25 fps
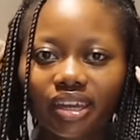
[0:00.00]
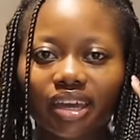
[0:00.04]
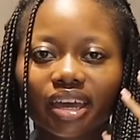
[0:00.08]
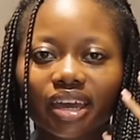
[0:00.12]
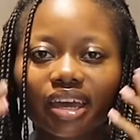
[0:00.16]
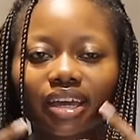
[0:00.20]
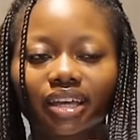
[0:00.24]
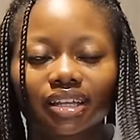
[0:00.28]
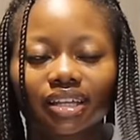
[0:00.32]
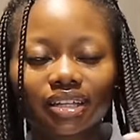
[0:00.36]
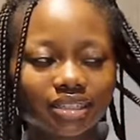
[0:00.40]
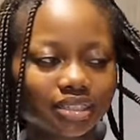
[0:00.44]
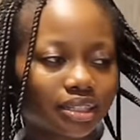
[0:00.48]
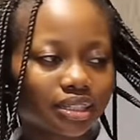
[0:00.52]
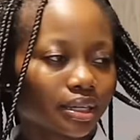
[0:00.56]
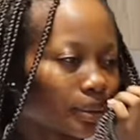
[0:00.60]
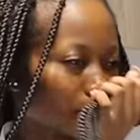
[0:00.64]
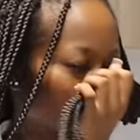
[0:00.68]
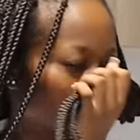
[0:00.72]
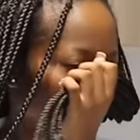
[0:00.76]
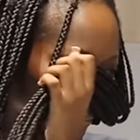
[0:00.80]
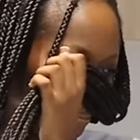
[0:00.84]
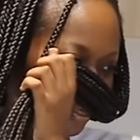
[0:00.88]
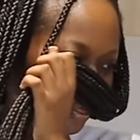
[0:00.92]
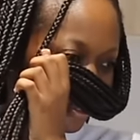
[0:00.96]
And
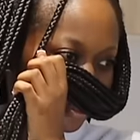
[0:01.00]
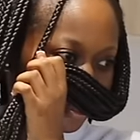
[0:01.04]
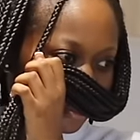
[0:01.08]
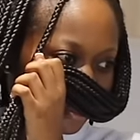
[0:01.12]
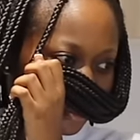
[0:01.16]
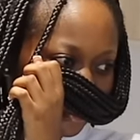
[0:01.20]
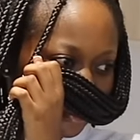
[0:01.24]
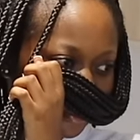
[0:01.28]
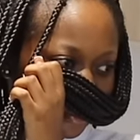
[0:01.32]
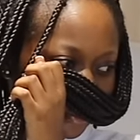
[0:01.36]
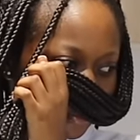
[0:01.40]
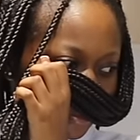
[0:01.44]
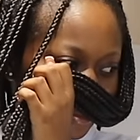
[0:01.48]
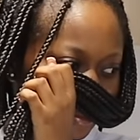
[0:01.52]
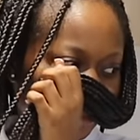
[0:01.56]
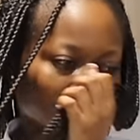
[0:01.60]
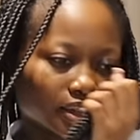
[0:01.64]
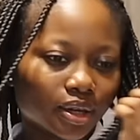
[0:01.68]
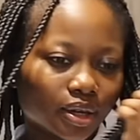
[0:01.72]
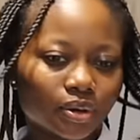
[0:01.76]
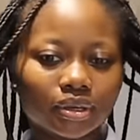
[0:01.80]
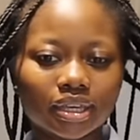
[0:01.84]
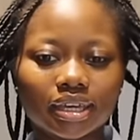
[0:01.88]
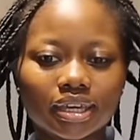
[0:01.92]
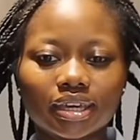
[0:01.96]

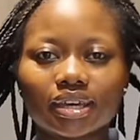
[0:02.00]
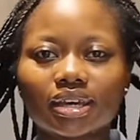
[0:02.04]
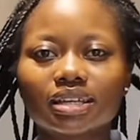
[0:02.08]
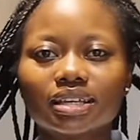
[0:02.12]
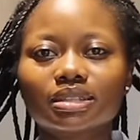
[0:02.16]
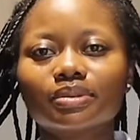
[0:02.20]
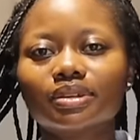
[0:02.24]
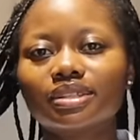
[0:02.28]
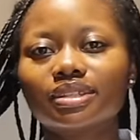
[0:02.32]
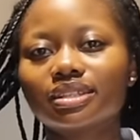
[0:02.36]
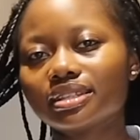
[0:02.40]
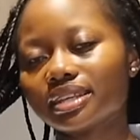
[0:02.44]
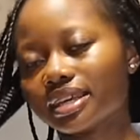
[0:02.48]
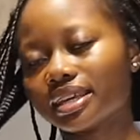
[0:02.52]
okay, I was about